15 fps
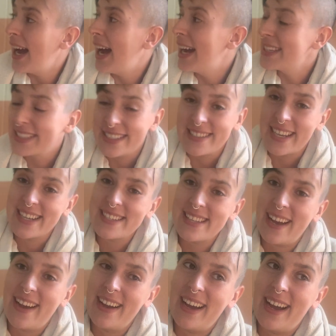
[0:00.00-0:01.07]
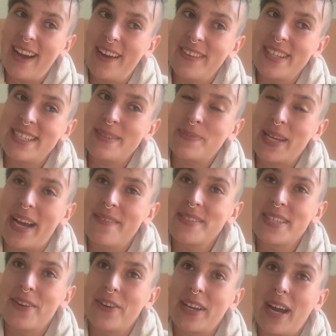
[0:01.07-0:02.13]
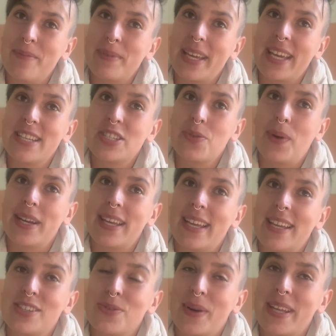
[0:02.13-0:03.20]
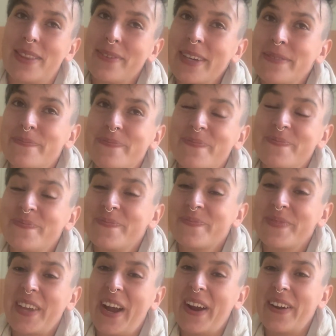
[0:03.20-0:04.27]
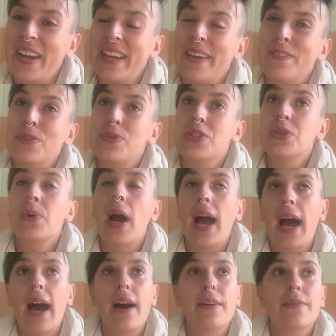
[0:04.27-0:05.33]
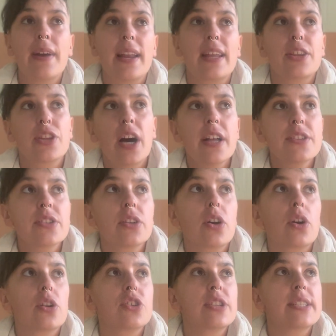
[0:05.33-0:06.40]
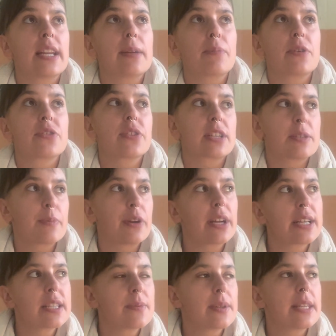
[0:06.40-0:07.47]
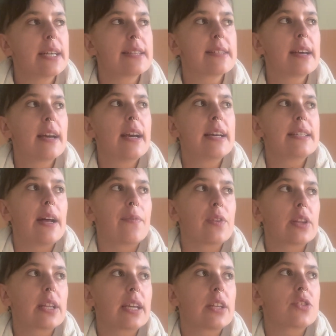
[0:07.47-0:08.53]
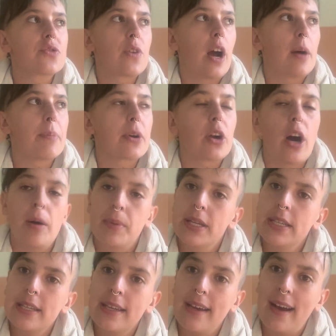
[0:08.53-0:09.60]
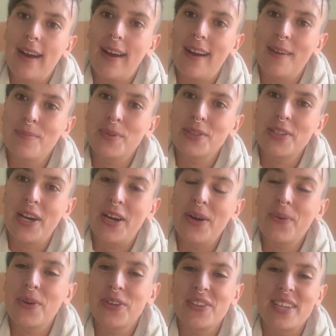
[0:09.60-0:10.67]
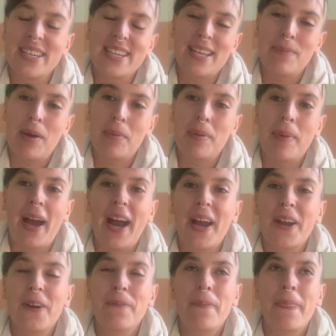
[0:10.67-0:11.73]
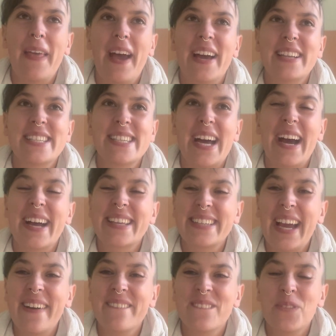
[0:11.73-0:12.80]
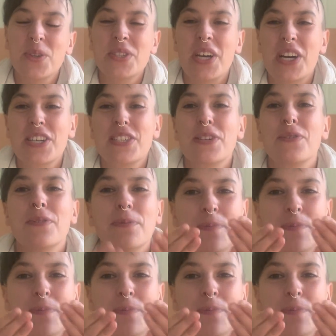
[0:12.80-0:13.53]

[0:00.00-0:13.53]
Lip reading: teachings and deep dives that are coming in 2023. All right, if you do have any thoughts or just any personal experience with this, definitely drop a comment below, or you can email me back. And we'll talk soon.